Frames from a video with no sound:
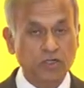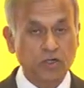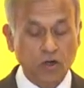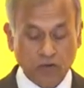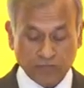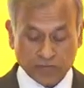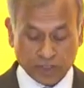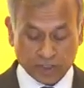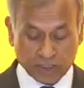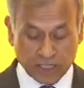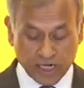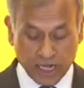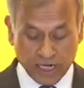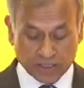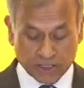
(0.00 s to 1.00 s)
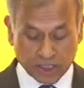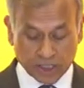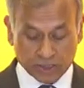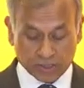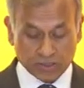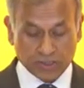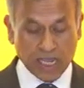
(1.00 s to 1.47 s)
of
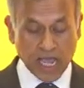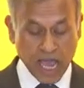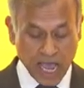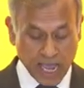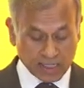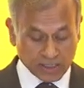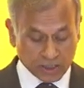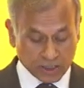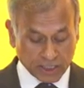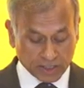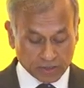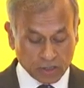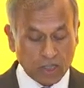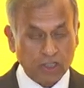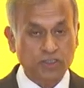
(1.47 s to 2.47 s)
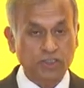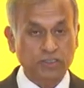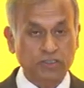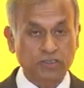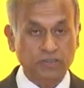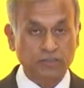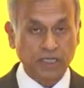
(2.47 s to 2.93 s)
digitalization and technological
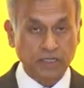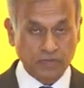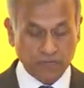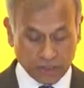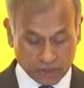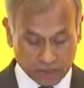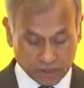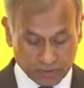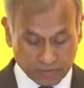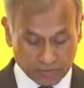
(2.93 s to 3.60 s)
innovation.